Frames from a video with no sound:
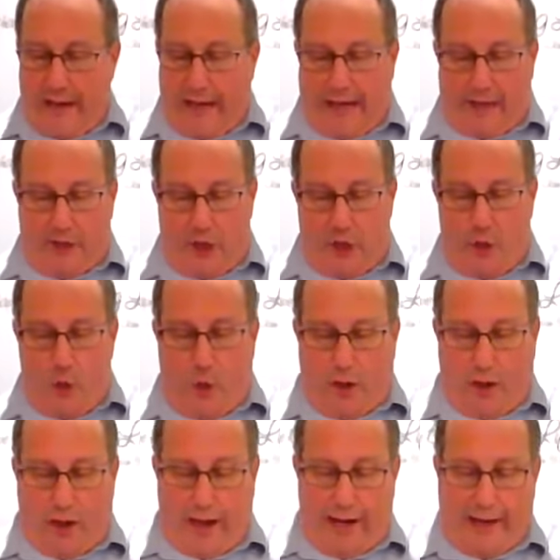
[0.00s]
and you were
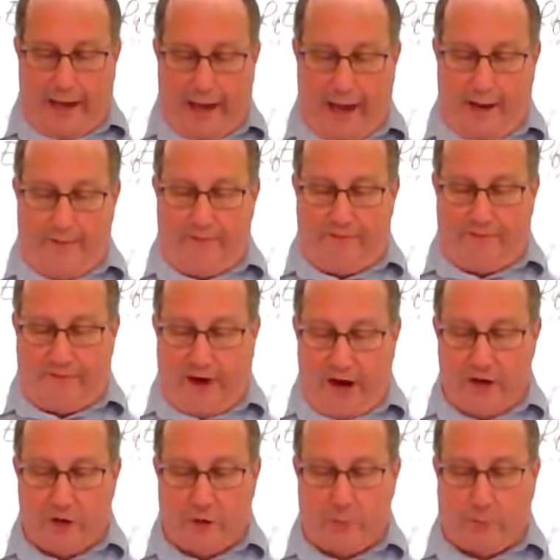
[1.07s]
like a
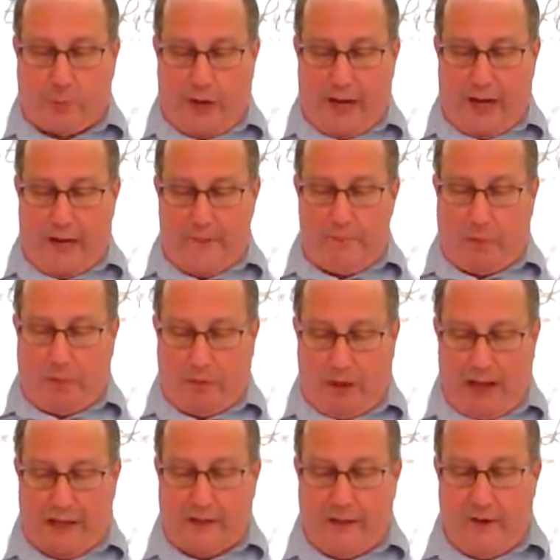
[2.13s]
firebrand
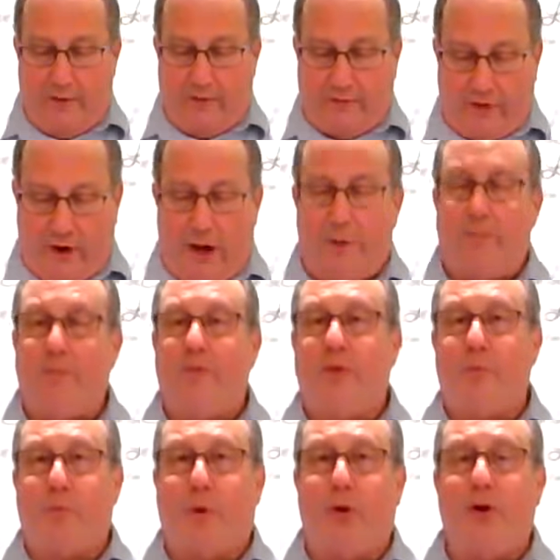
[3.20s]
plucked from the
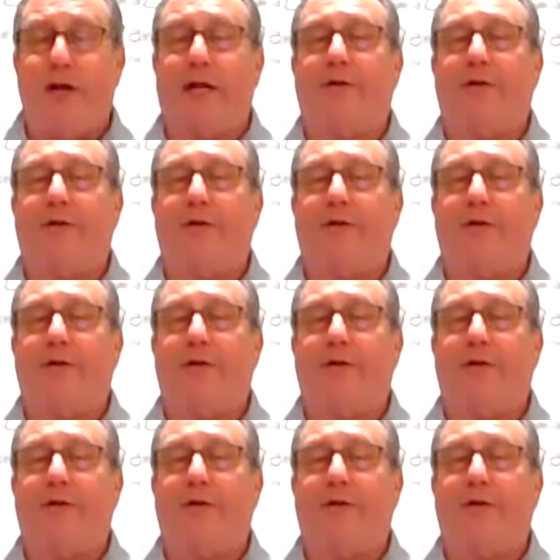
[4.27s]
burning.